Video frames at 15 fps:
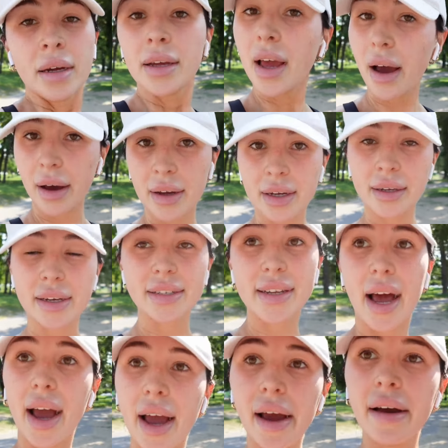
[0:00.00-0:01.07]
Yeah, because
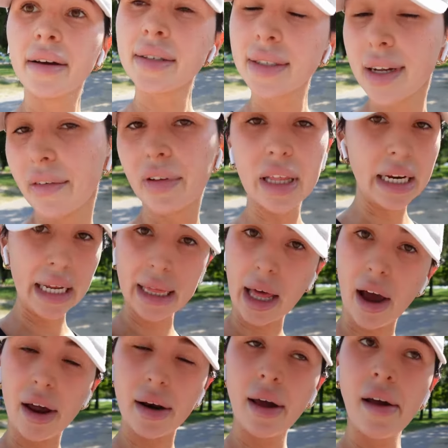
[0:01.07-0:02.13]
I definitely need
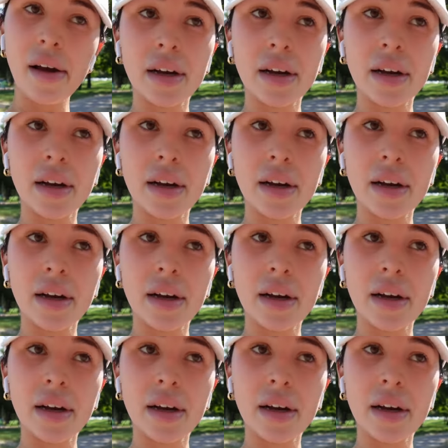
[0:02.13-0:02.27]
that.